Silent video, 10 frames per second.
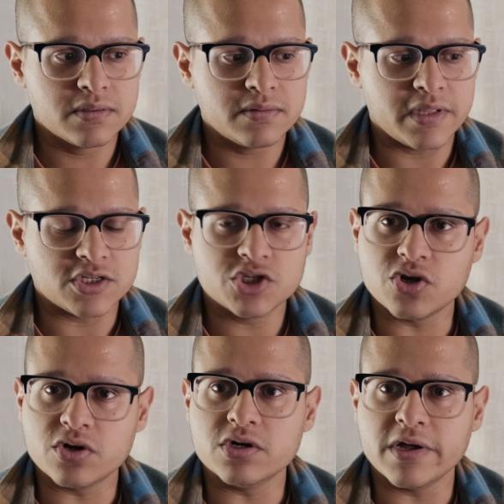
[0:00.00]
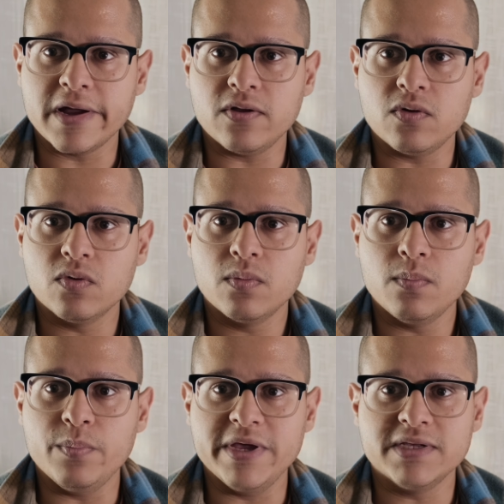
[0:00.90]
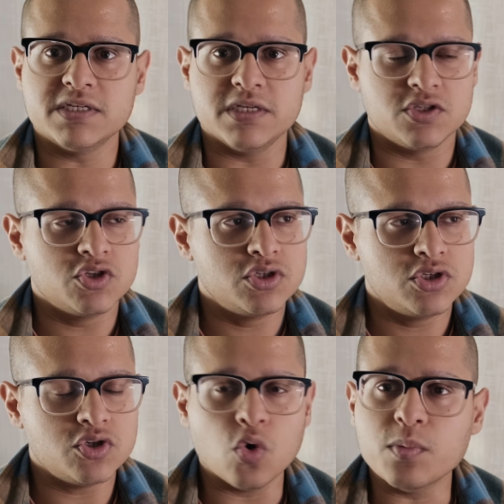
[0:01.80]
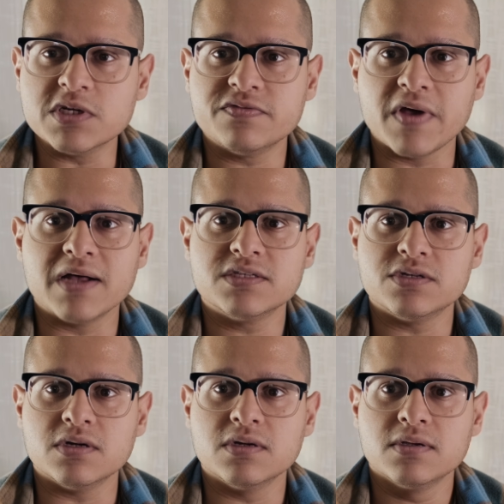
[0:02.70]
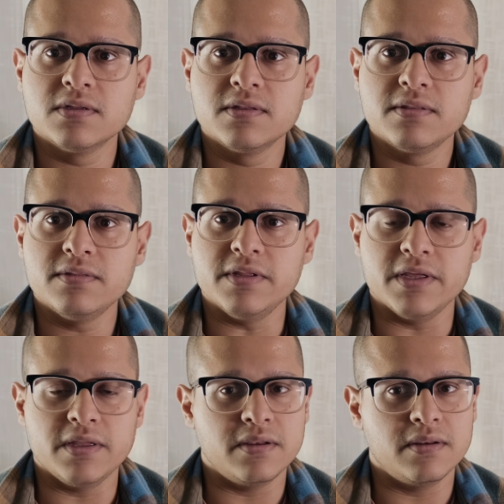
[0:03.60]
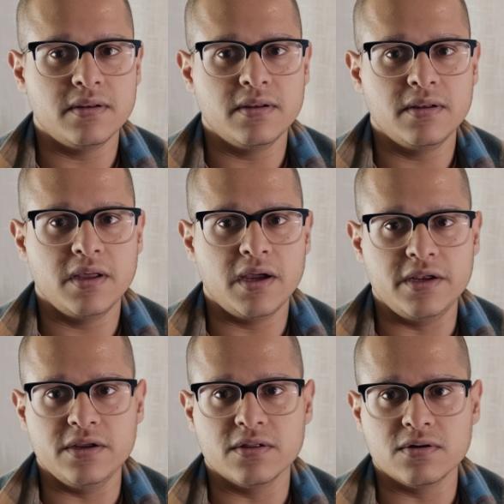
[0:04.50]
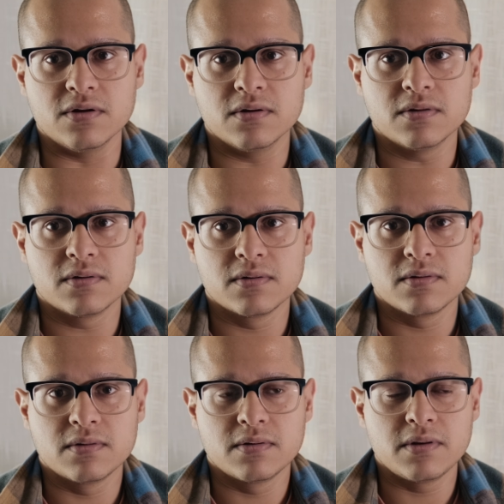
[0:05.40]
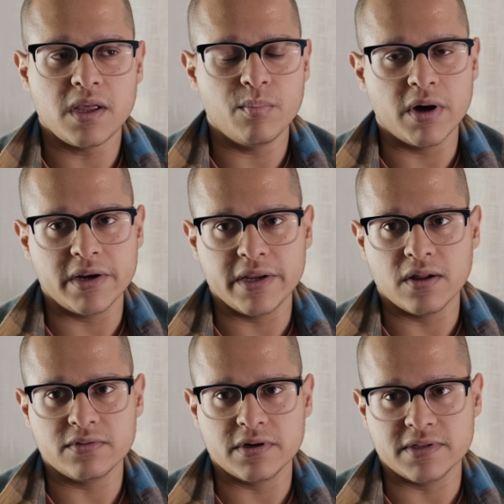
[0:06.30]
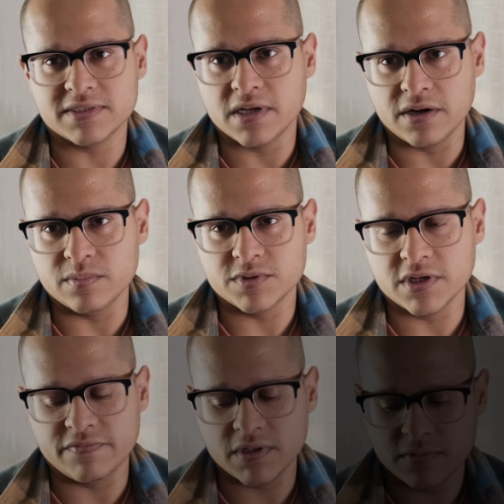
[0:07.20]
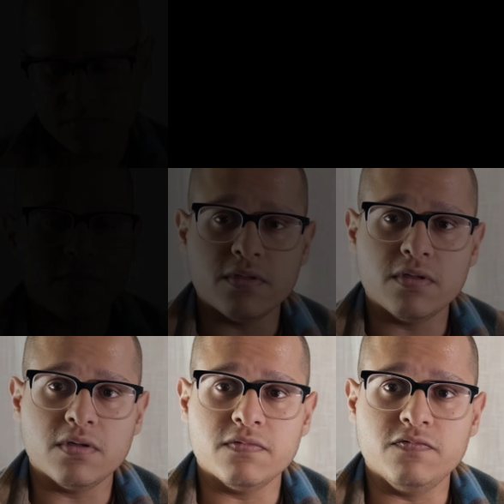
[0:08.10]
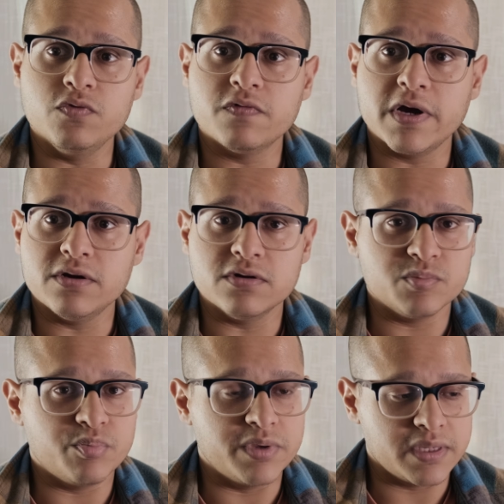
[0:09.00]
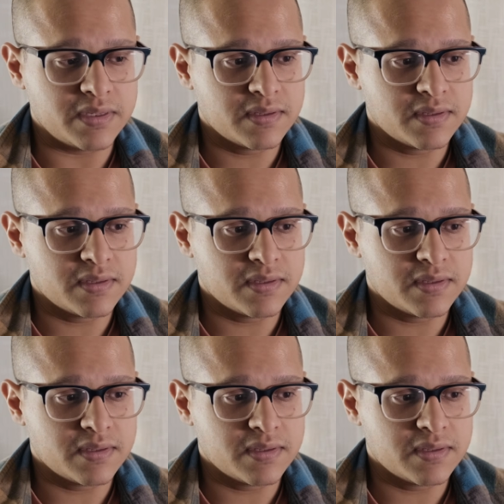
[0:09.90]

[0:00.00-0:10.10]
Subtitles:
That shutter dial makes it so much faster than any other M-body out there that's not an M7. The viewfinder is big.